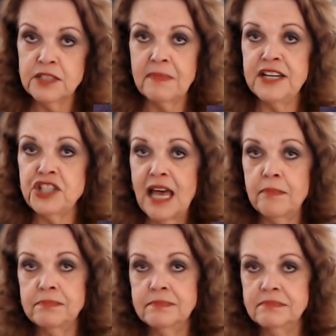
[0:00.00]
My
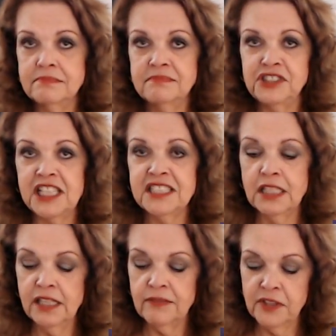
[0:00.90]
job, just
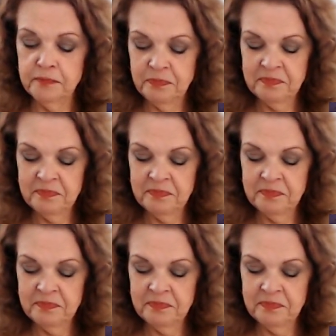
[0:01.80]
deliver.